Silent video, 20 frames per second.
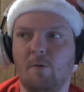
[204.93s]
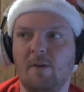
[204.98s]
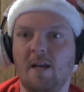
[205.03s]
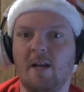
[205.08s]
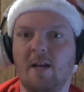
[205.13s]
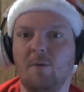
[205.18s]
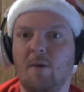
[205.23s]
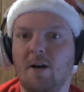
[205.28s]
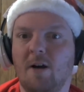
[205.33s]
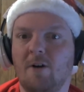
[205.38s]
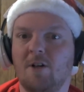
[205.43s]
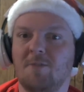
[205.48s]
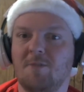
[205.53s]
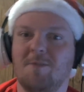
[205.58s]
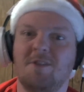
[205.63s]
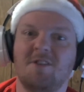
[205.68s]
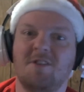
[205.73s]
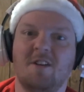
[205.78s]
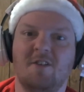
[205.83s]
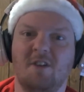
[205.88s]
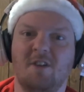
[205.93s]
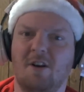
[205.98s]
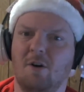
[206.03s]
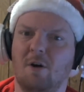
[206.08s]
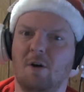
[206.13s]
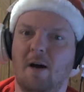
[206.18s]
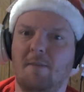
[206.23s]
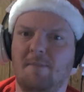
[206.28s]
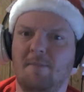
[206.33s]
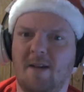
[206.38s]
you get a white Christmas, because I know
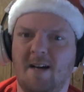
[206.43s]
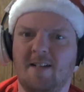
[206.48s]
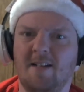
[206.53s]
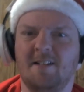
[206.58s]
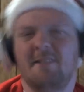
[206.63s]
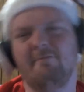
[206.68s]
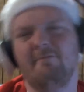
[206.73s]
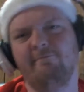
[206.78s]
I'm not.